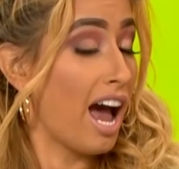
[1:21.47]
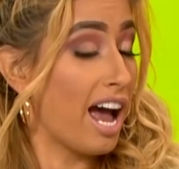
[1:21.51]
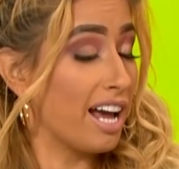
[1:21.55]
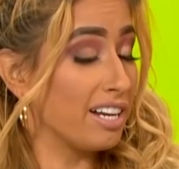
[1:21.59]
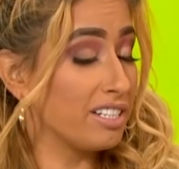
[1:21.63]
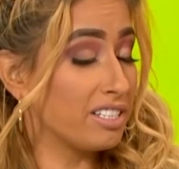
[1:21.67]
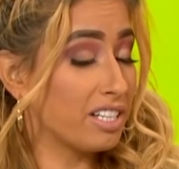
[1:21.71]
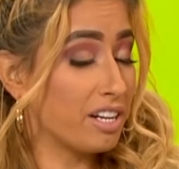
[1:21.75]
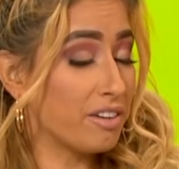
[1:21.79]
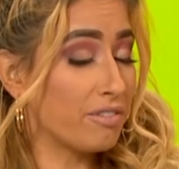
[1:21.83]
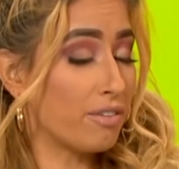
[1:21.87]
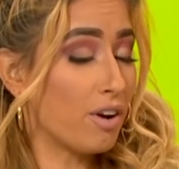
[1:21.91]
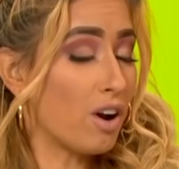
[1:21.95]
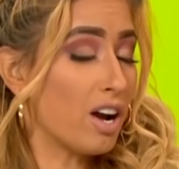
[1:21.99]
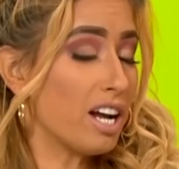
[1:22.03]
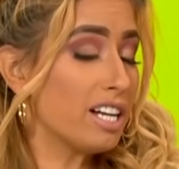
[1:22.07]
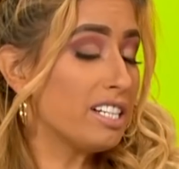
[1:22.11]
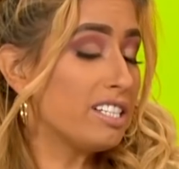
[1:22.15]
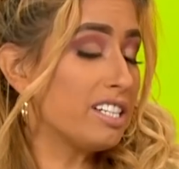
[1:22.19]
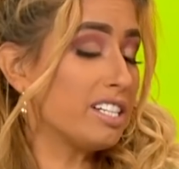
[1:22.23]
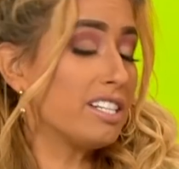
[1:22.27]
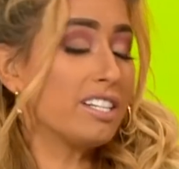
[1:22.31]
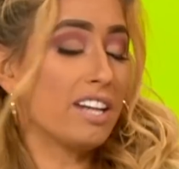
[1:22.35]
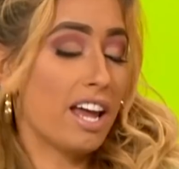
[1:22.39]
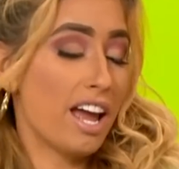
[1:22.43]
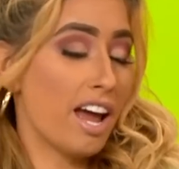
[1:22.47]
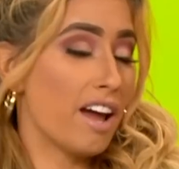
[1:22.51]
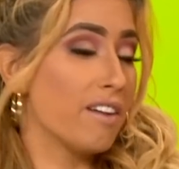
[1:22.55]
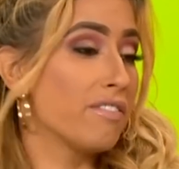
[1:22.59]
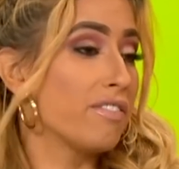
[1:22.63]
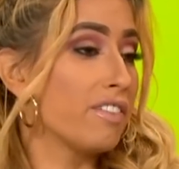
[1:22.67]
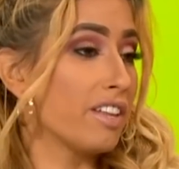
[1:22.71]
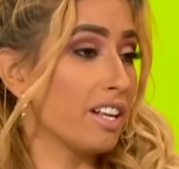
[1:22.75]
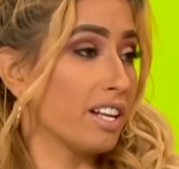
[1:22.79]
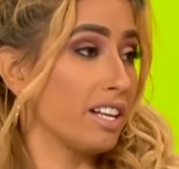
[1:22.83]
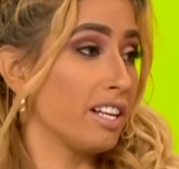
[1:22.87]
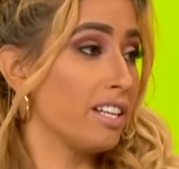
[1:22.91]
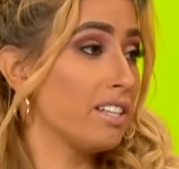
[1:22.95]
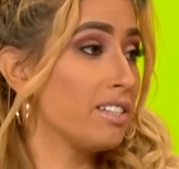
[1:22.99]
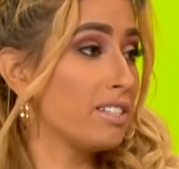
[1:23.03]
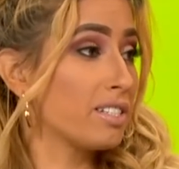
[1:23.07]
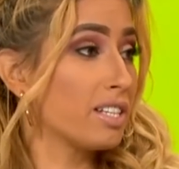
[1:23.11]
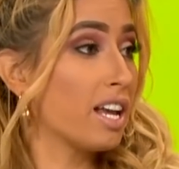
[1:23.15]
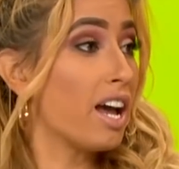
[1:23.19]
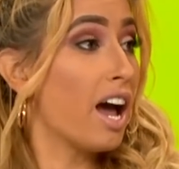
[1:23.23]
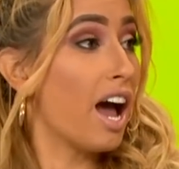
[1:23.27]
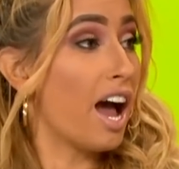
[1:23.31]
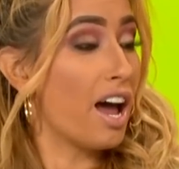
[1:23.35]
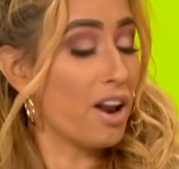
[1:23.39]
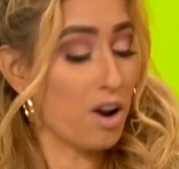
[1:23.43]
and if I didn't have
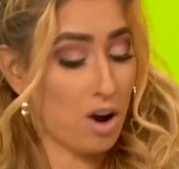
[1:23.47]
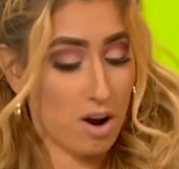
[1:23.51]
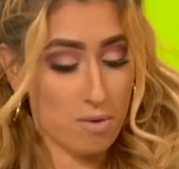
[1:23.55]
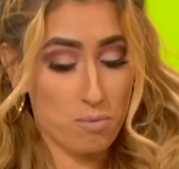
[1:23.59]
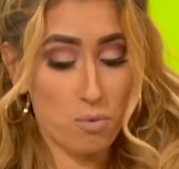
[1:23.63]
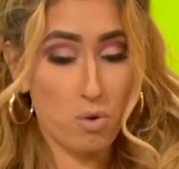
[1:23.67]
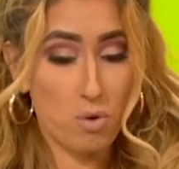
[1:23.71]
these and I